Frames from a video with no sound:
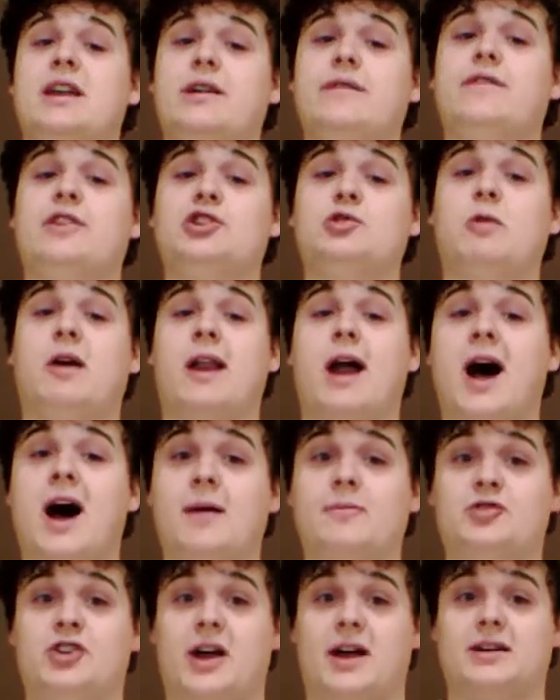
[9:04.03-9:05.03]
individuate
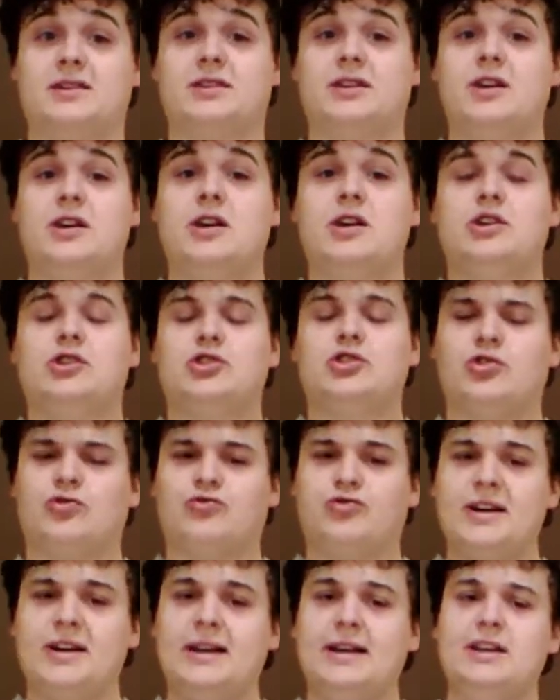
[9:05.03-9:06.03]
objects. So
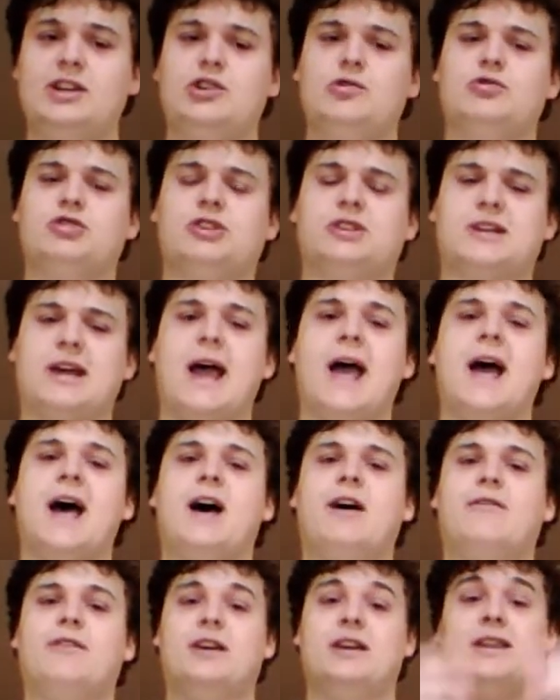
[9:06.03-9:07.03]
really, you just
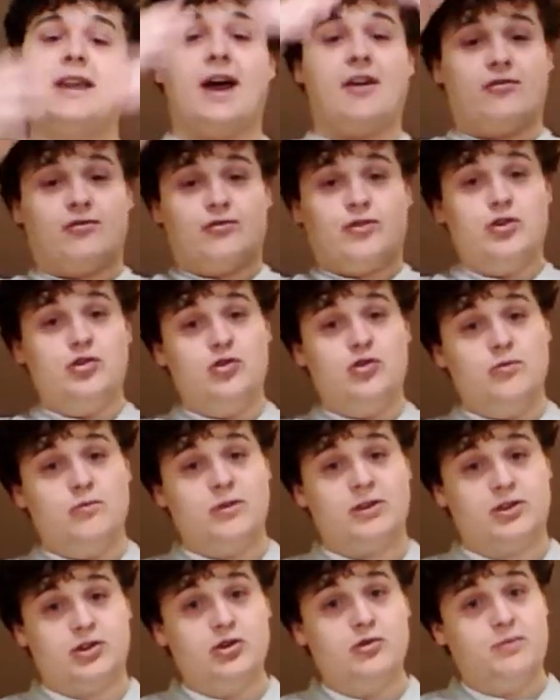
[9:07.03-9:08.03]
have, in that room
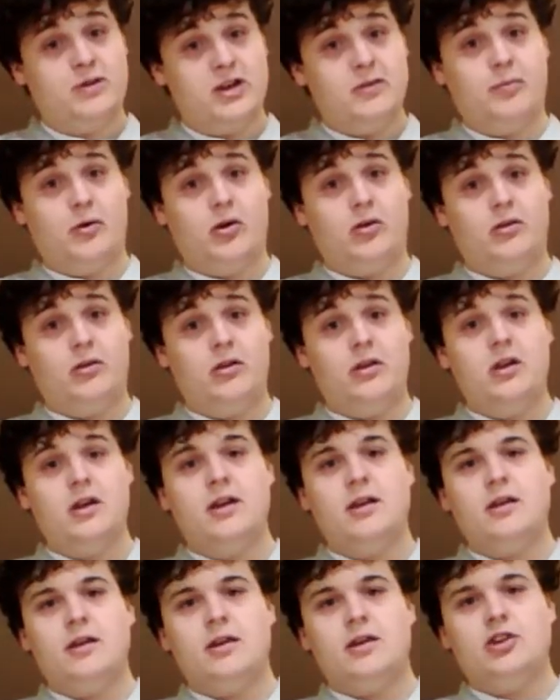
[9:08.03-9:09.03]
with two people,
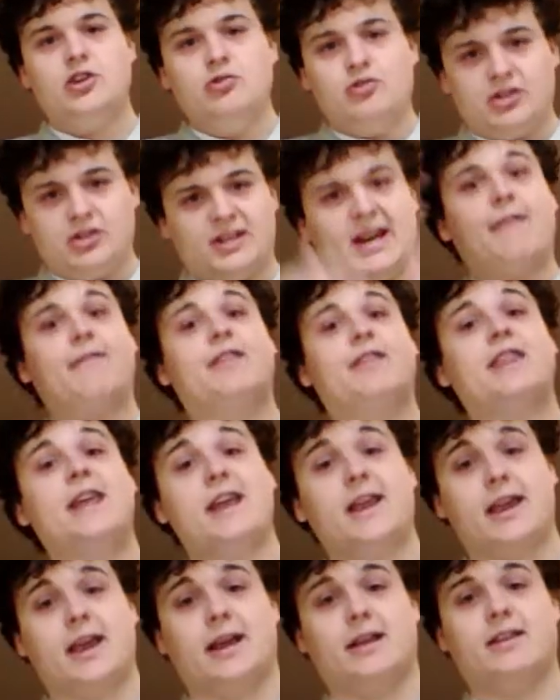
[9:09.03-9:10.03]
you just have
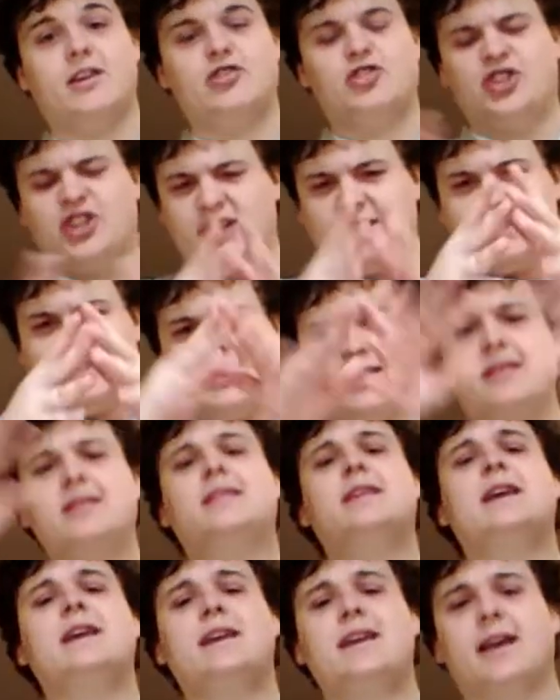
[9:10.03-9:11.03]
thinking. There's just
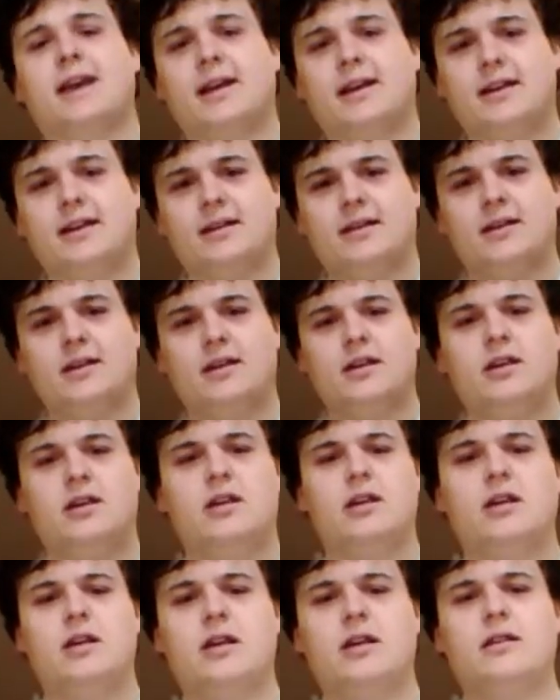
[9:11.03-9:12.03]
thinking
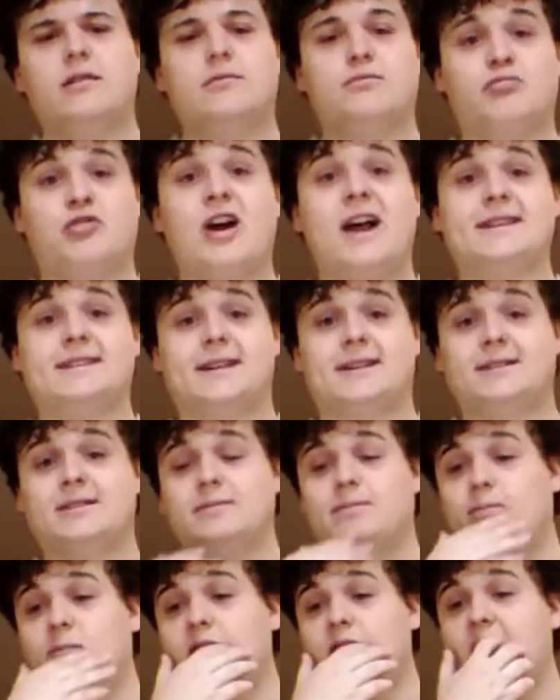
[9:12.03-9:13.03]
present.
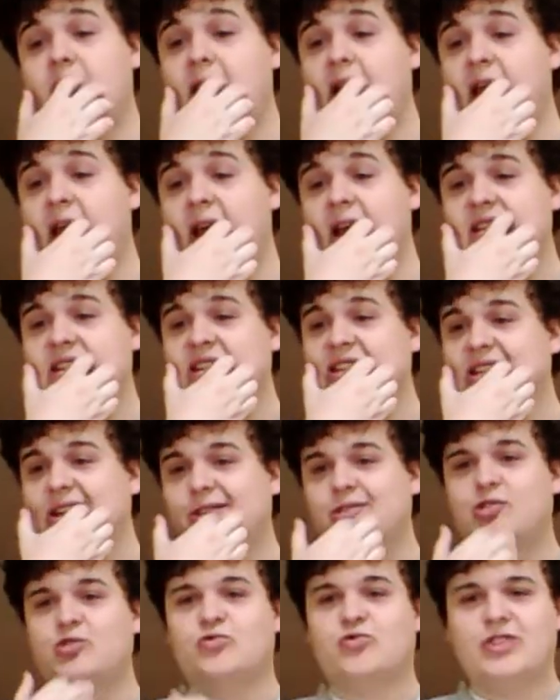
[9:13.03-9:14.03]
And so
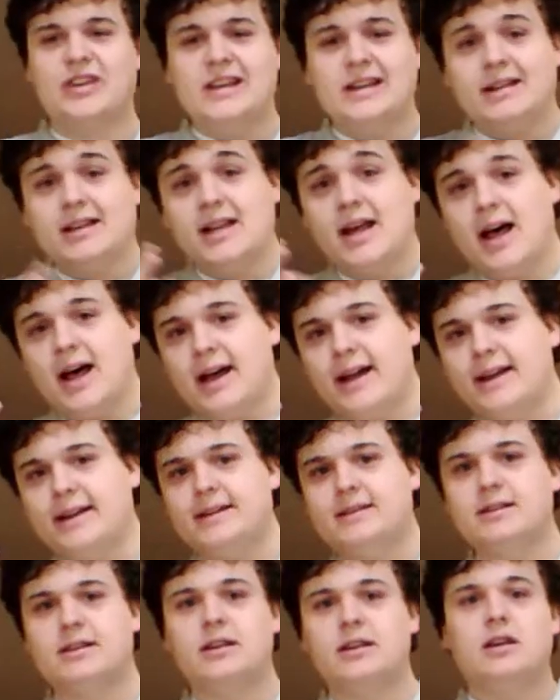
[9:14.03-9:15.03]
you
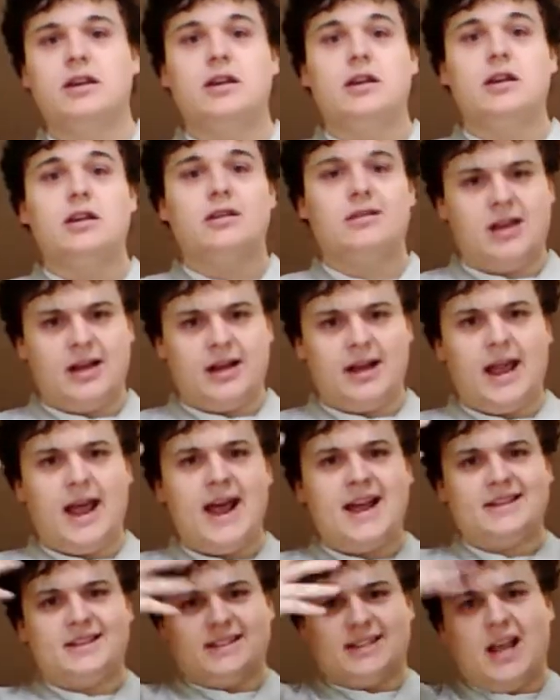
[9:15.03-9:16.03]
realize, like,
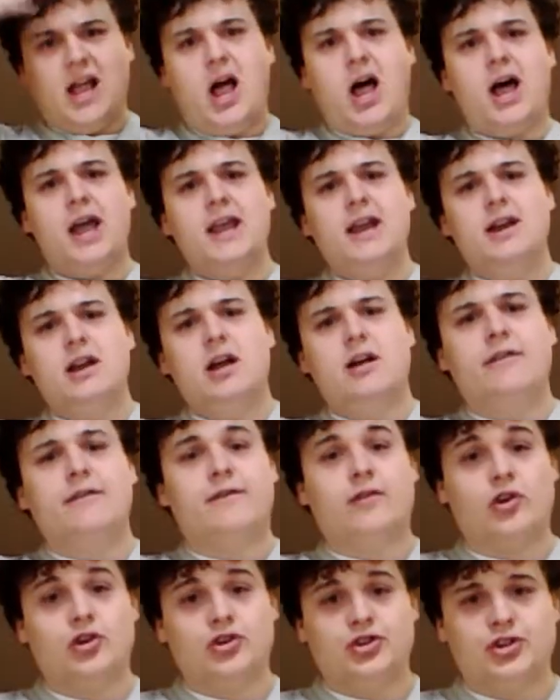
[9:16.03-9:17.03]
at this height
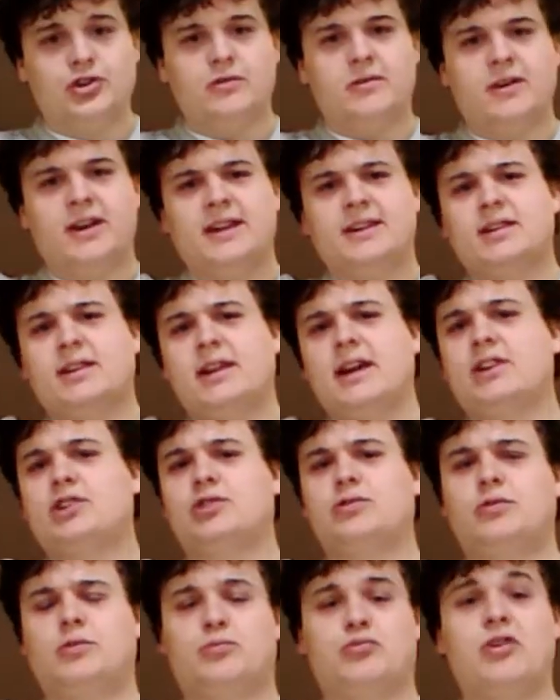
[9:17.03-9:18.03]
of virtue and
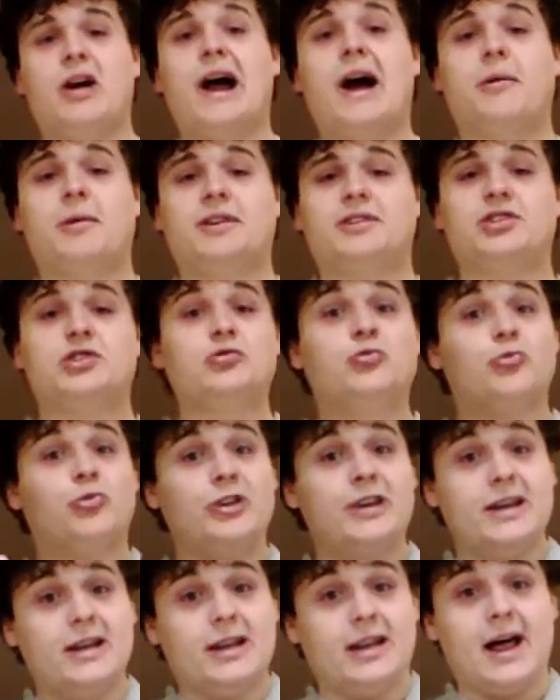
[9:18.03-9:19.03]
intellectual prowess, you
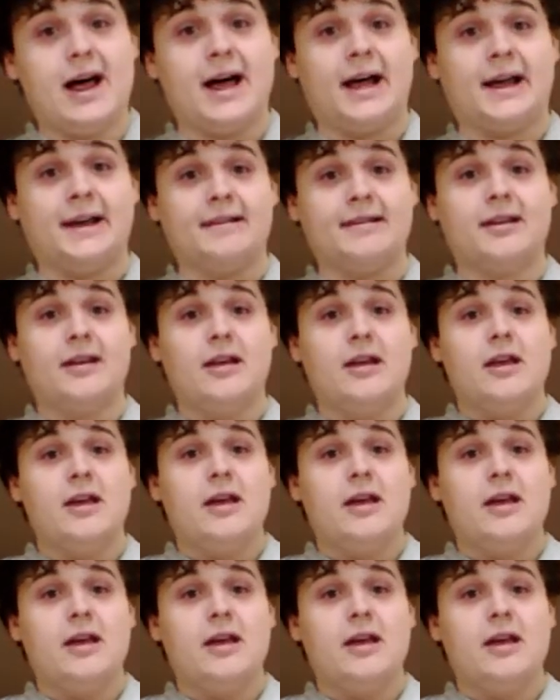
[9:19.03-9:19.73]
realize